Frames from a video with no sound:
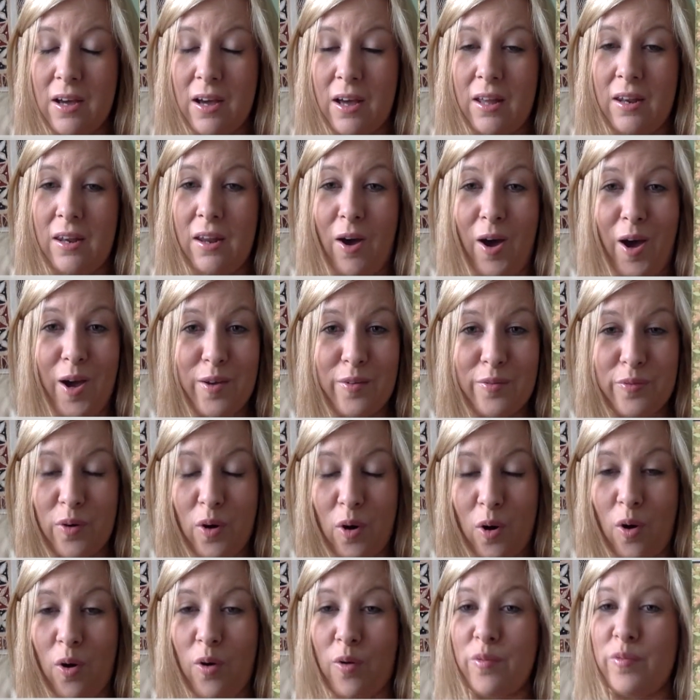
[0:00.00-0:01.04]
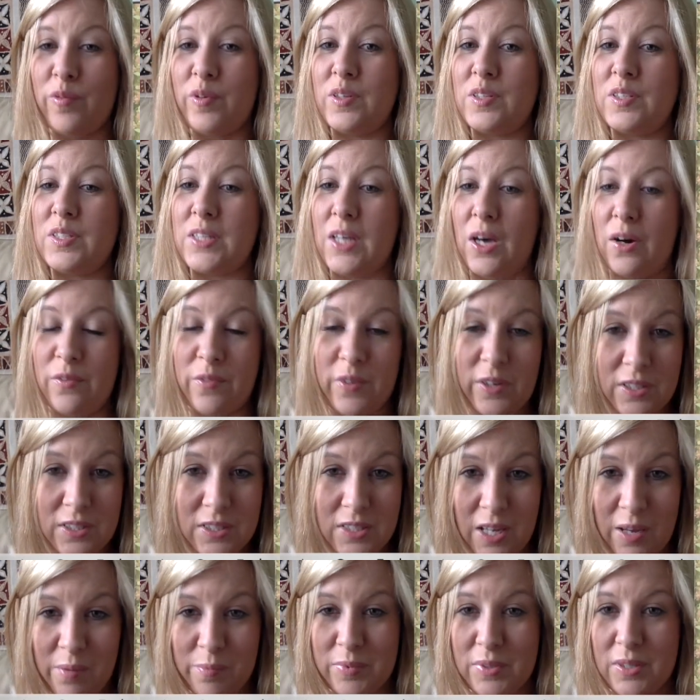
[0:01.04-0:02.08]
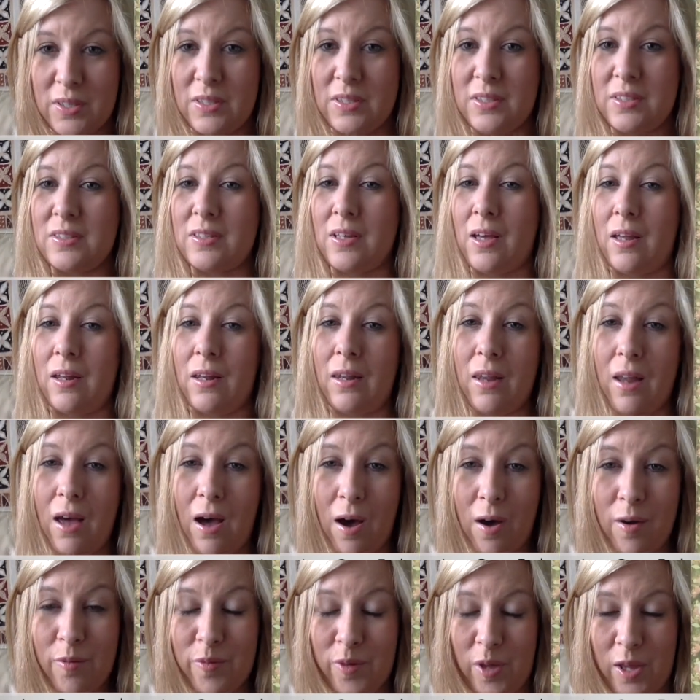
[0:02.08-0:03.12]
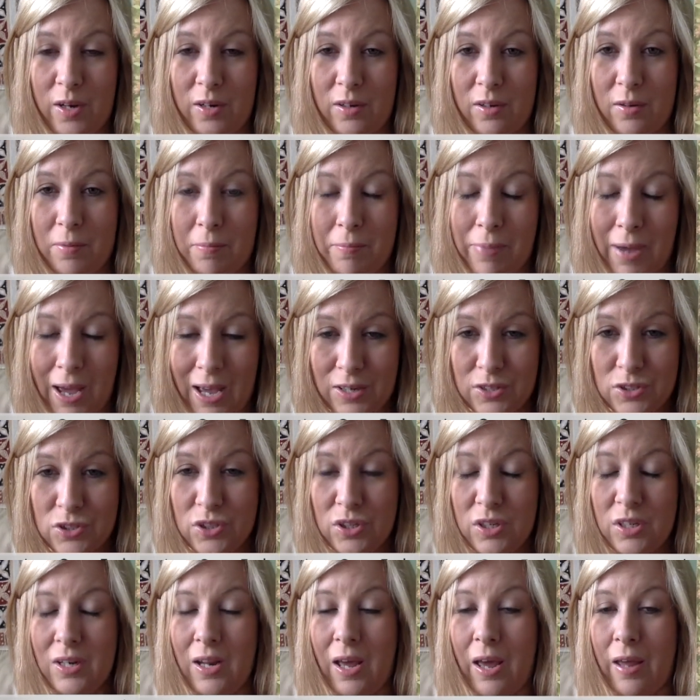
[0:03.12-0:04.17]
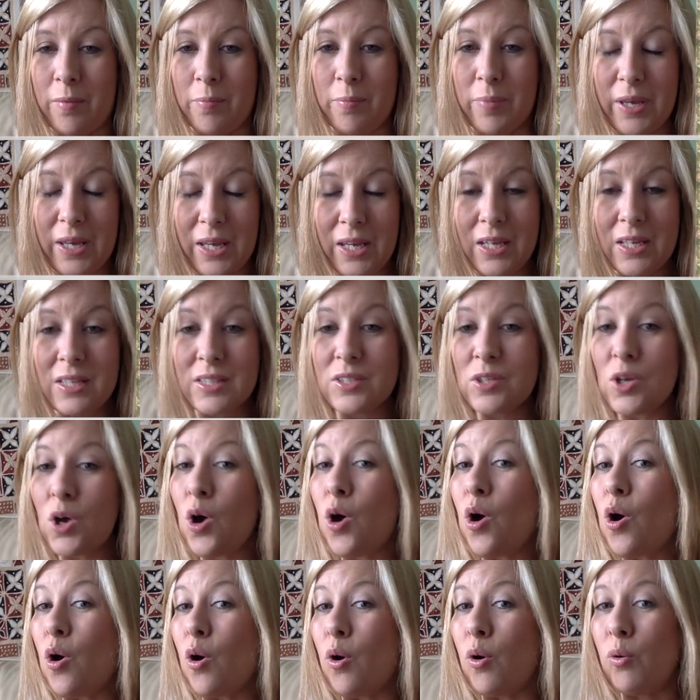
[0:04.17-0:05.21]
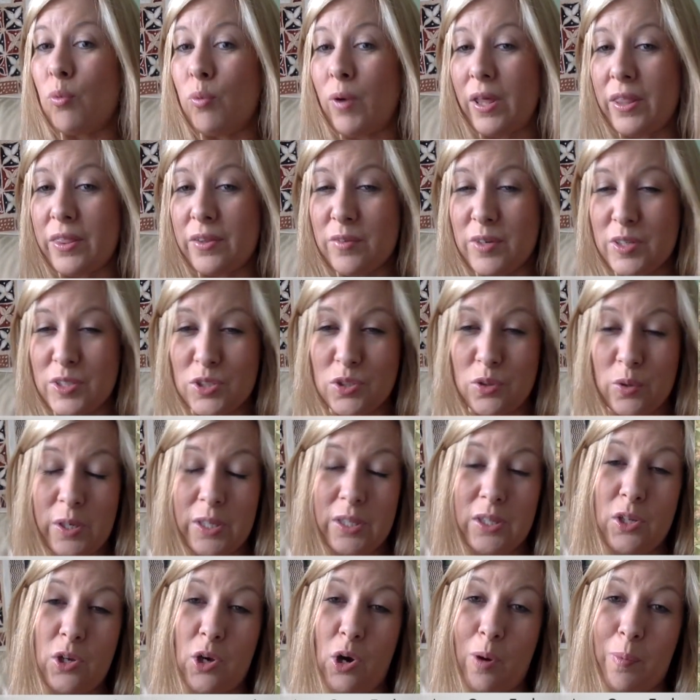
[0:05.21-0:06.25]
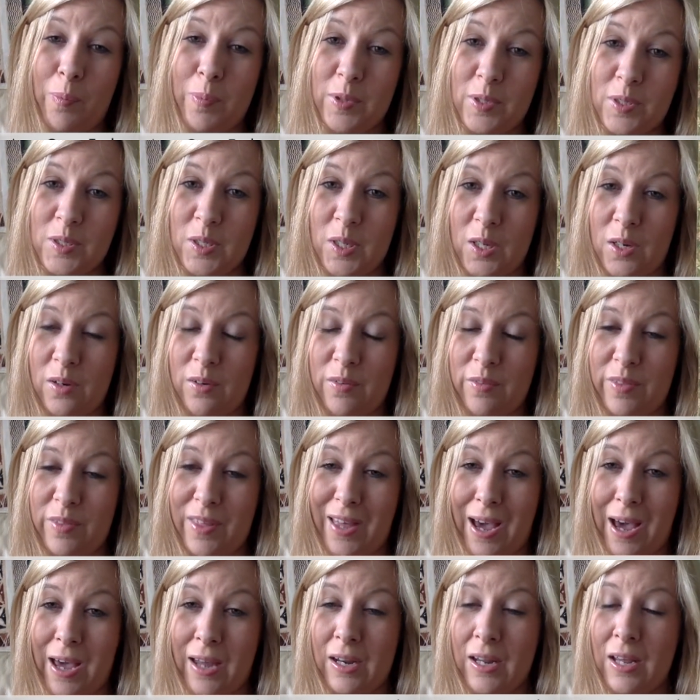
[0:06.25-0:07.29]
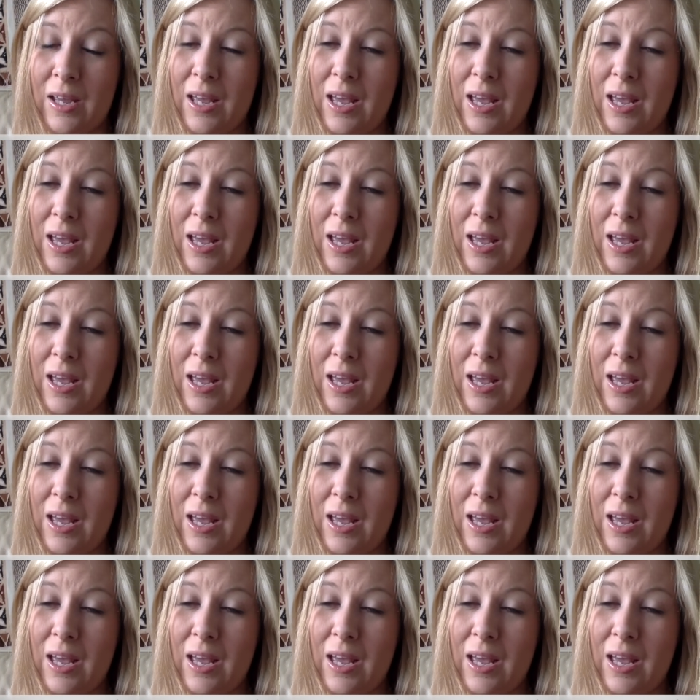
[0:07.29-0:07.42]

a life of self acceptance and love and compassion and peace, or whether it's doing the opposite of that.